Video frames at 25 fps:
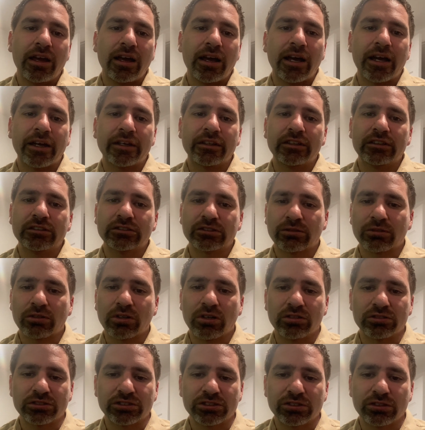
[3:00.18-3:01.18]
ideas of
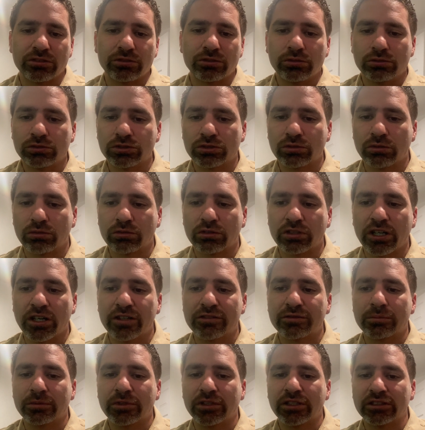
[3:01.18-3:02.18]
constitutional
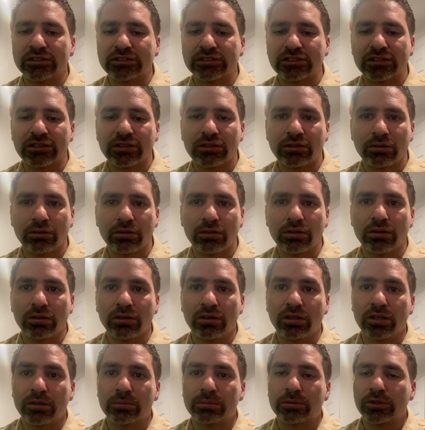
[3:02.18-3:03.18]
government,
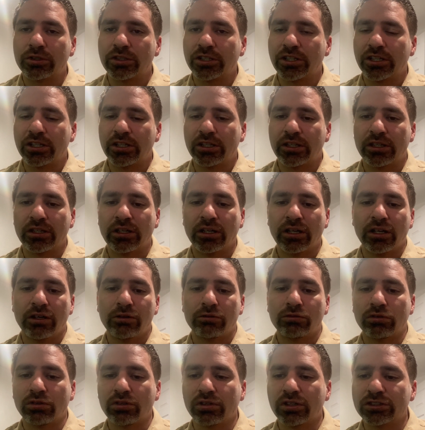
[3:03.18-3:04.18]
liberty,
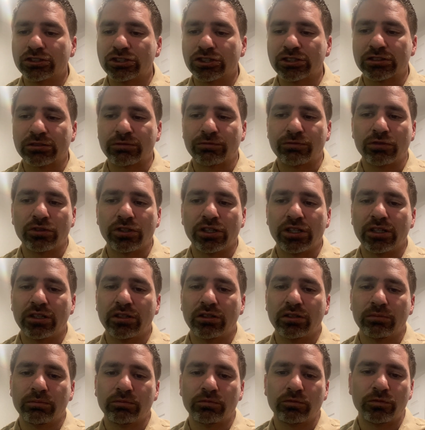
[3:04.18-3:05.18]
religious
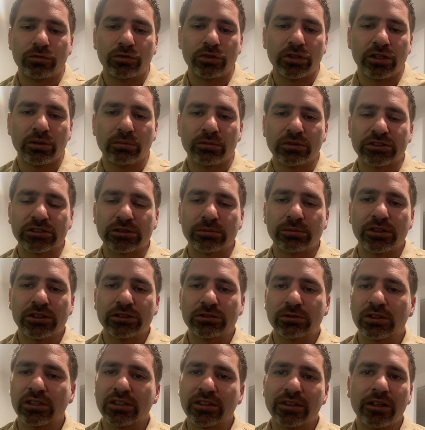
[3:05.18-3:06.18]
freedom, freedom of
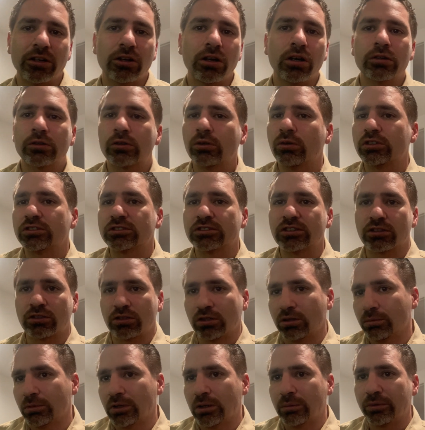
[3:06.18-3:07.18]
speech, because they're all going to
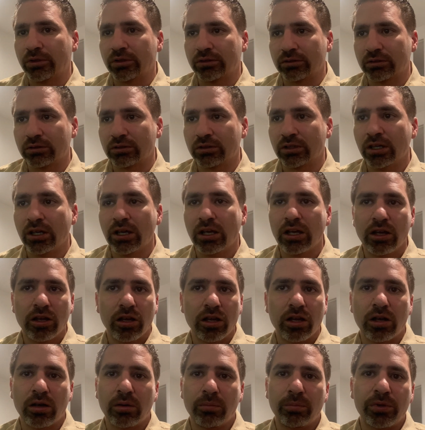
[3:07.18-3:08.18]
come up and
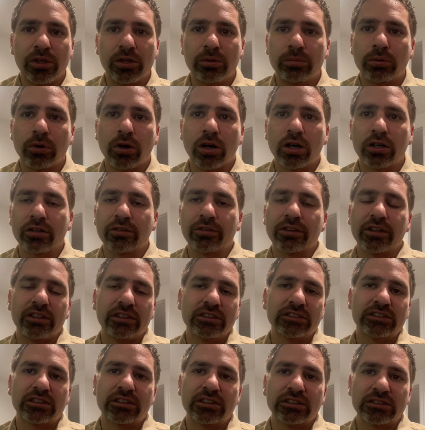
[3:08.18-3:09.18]
be part of
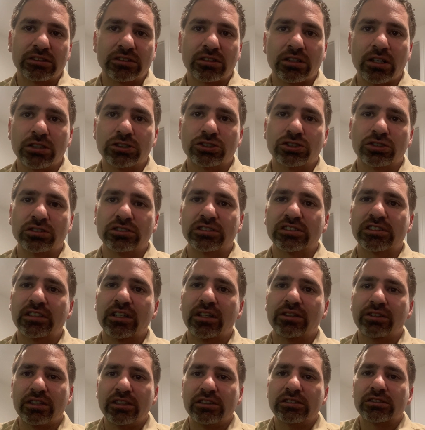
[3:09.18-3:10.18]
these discussions
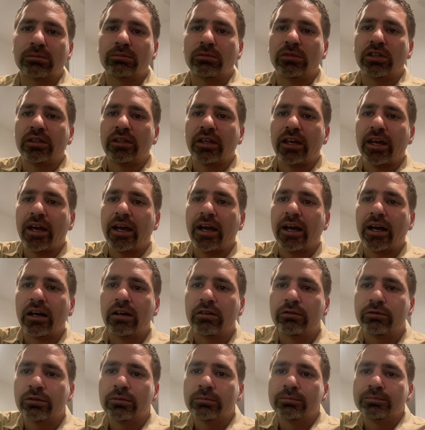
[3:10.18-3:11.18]
that these men have.